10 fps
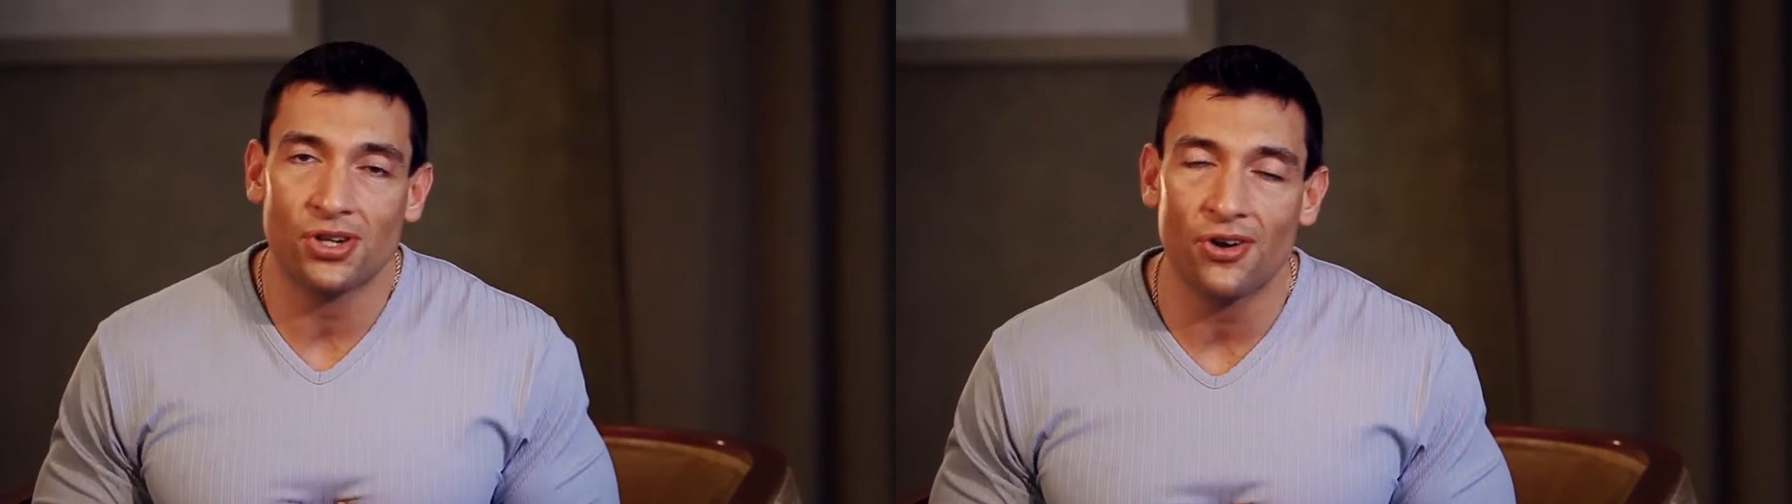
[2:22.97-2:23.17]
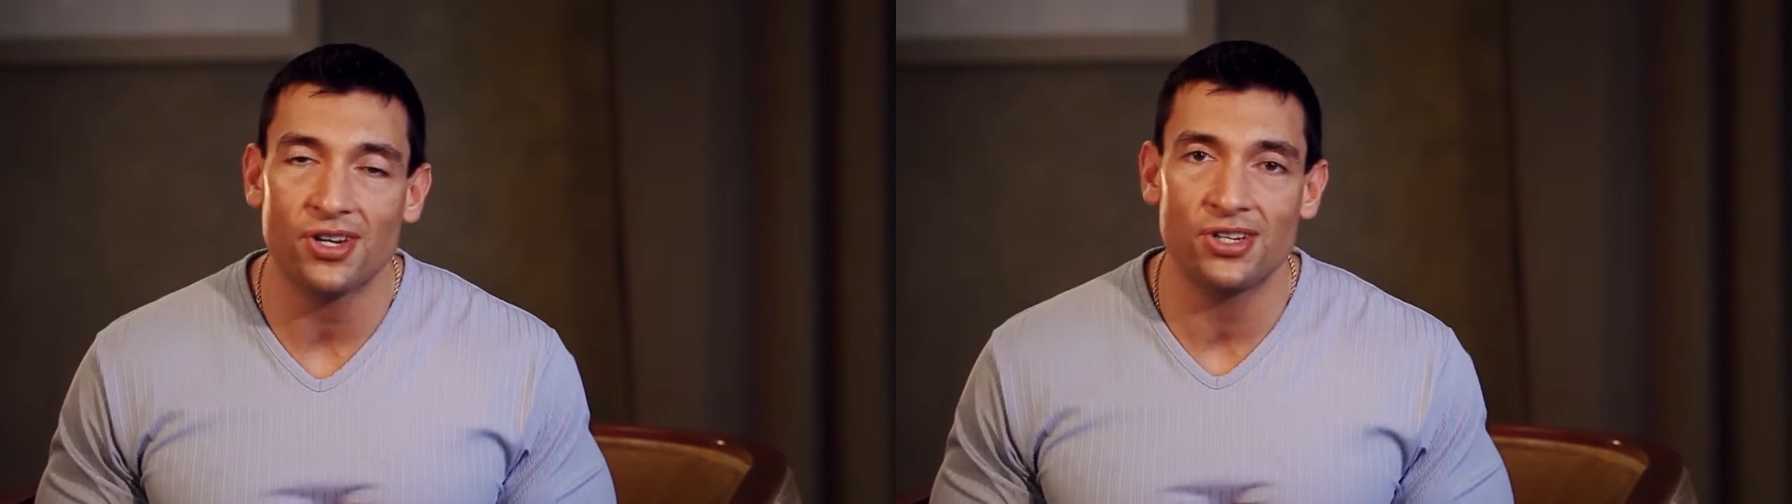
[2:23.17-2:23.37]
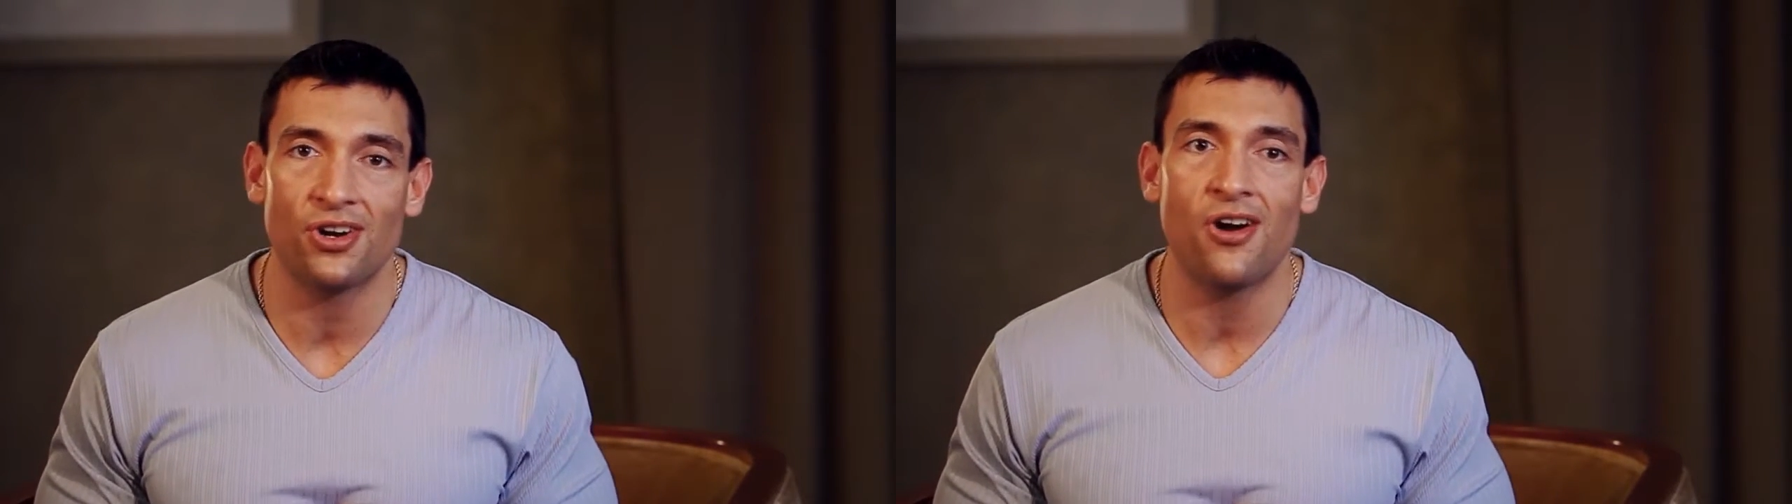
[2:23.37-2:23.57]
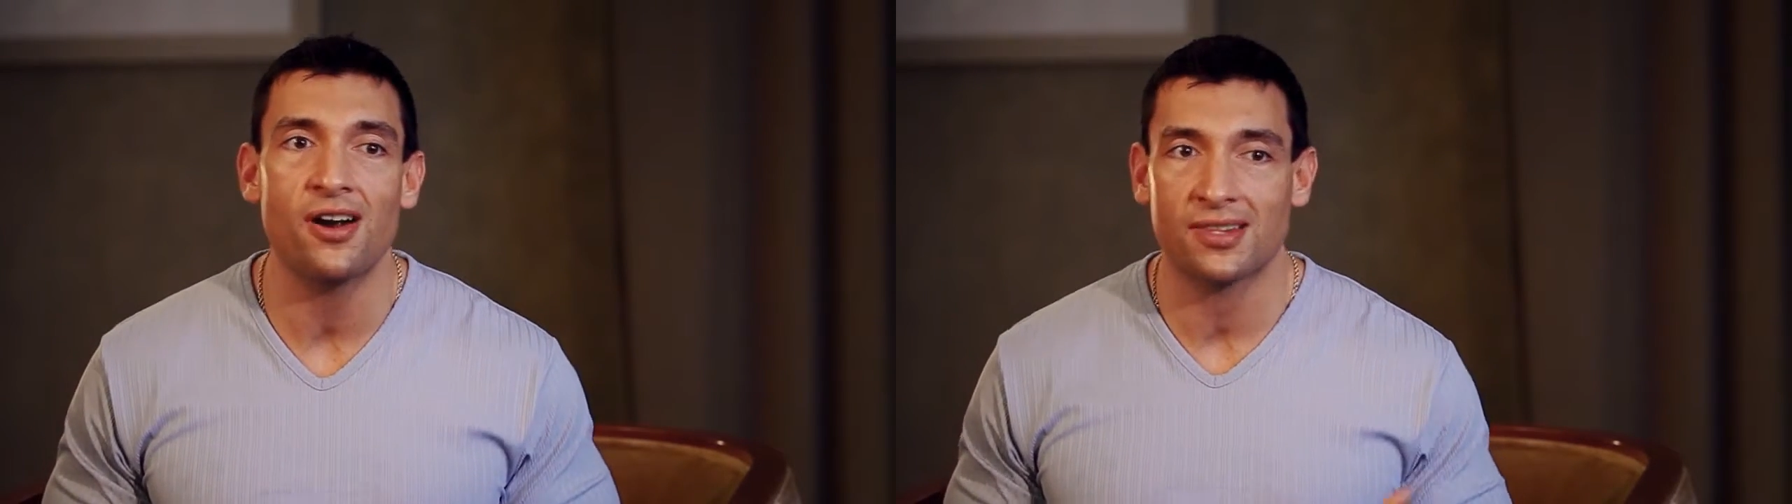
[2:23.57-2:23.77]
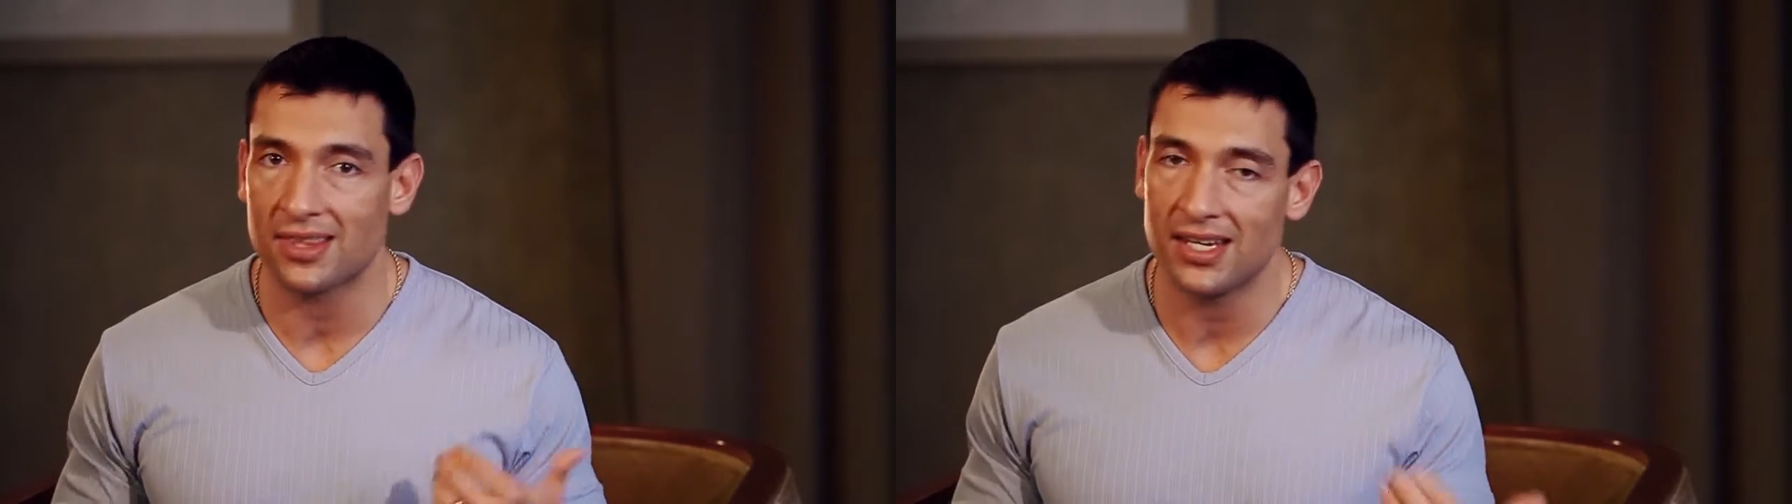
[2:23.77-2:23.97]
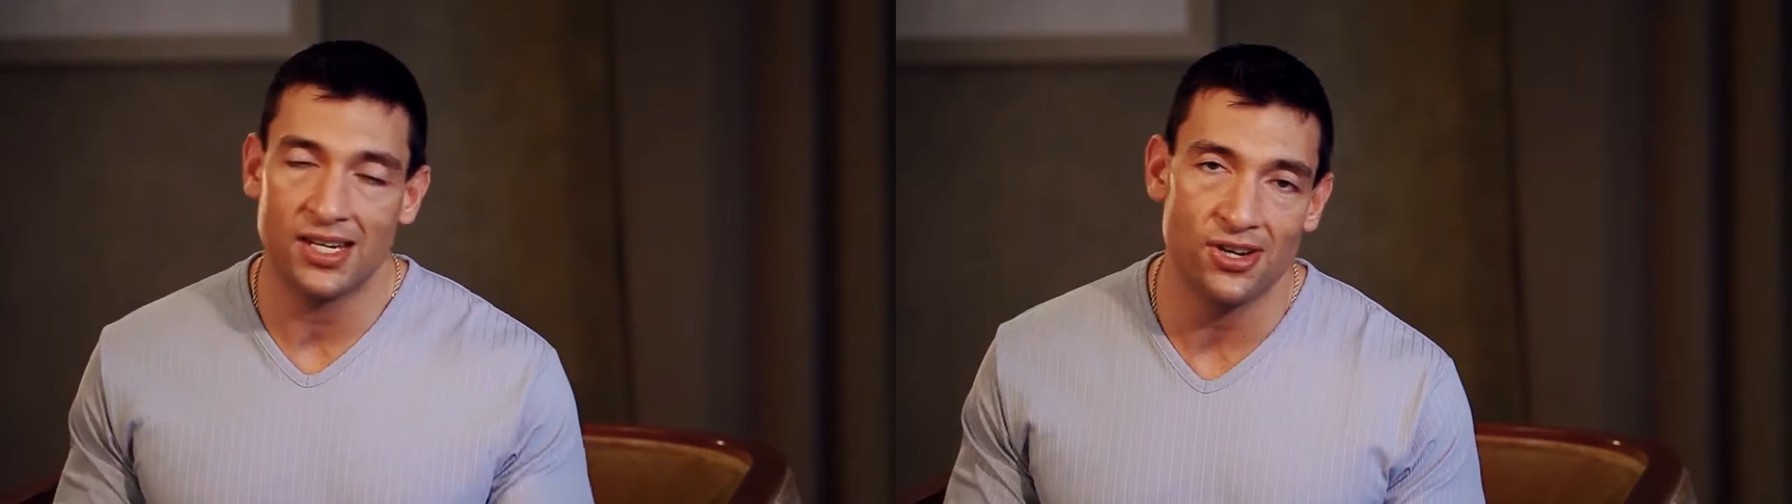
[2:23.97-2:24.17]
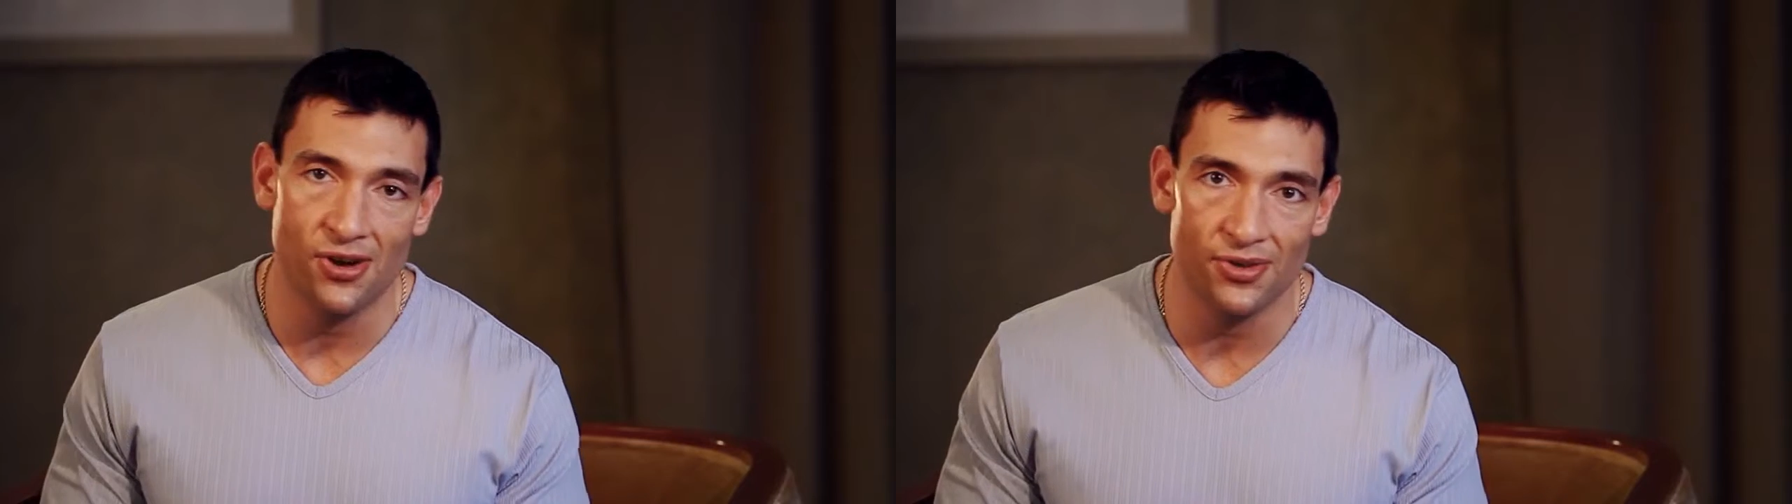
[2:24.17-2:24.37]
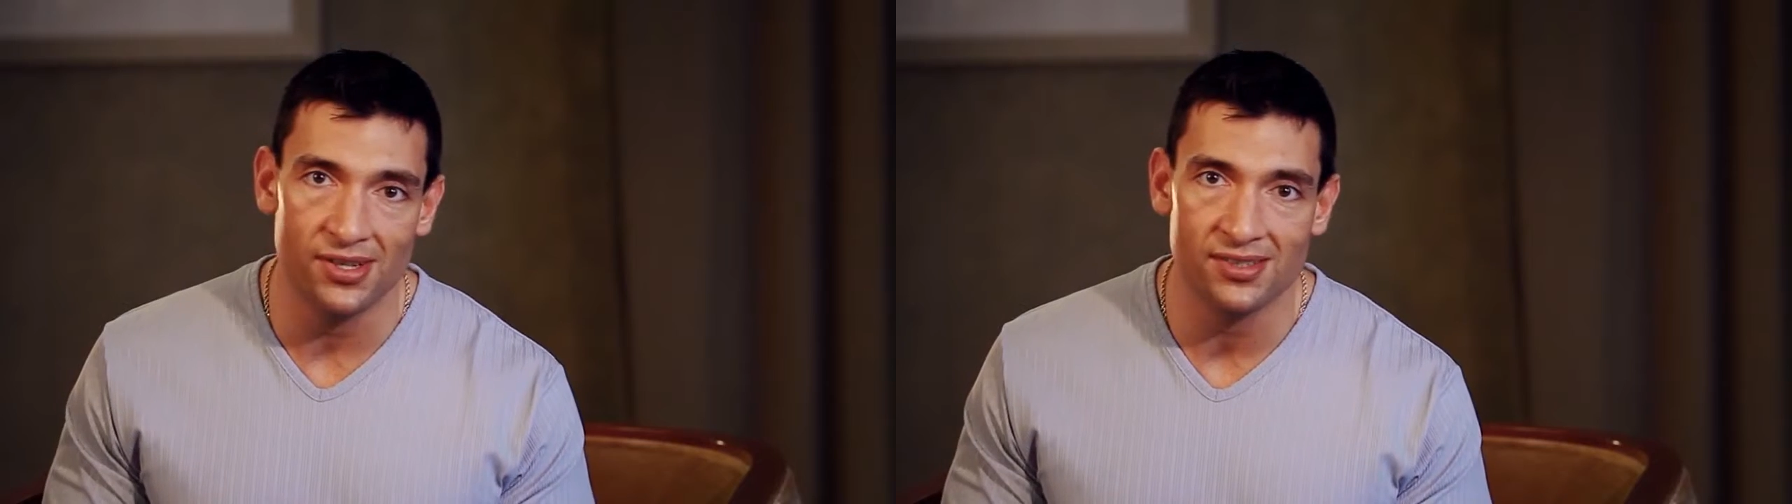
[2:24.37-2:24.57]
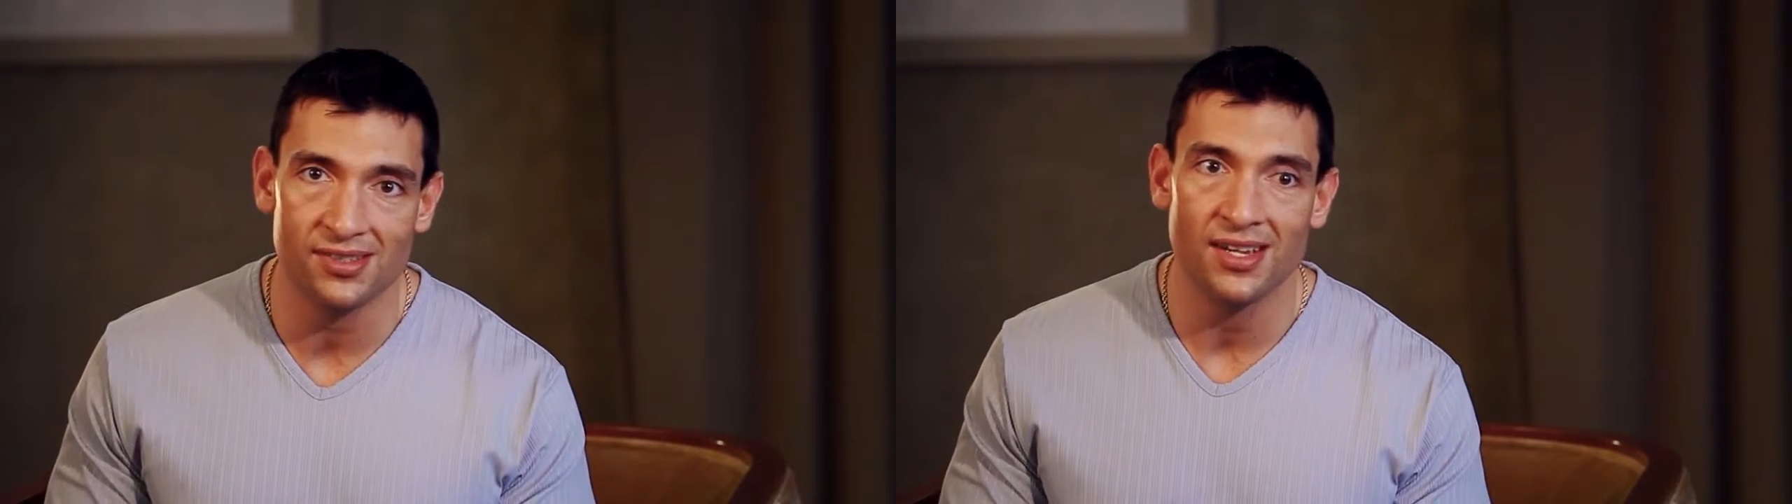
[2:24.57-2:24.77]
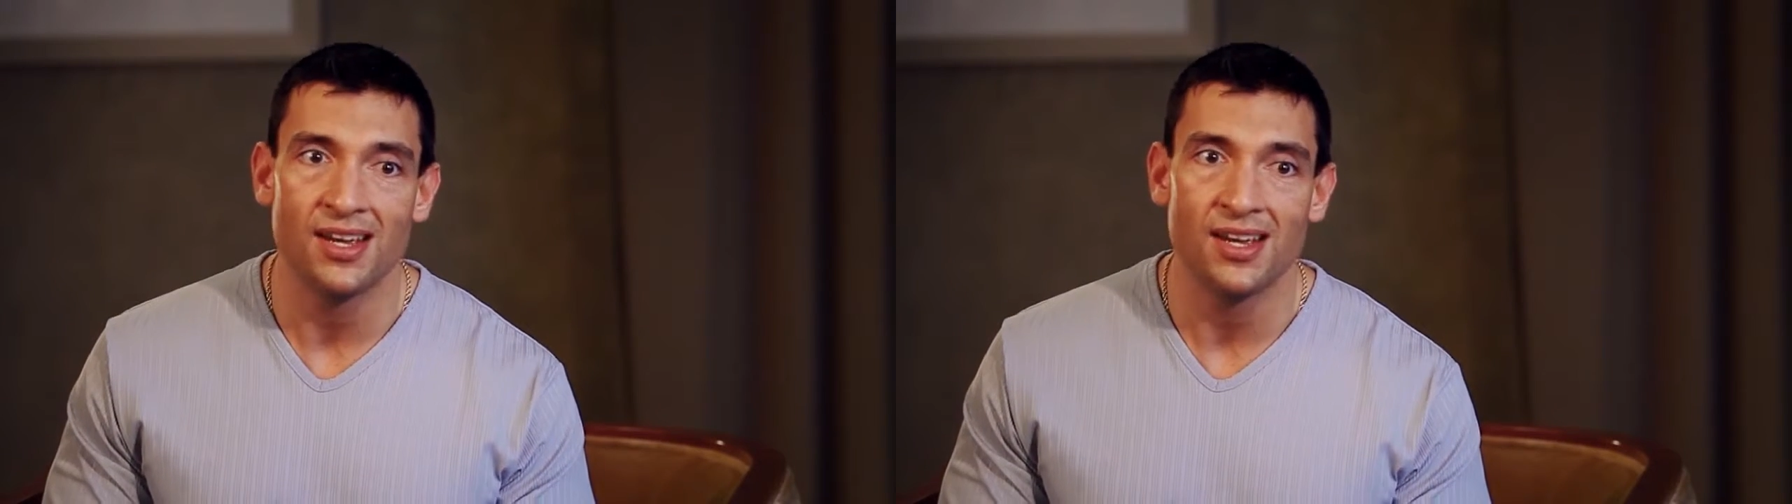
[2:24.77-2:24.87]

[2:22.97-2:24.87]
hurting in your heart that they need to know this?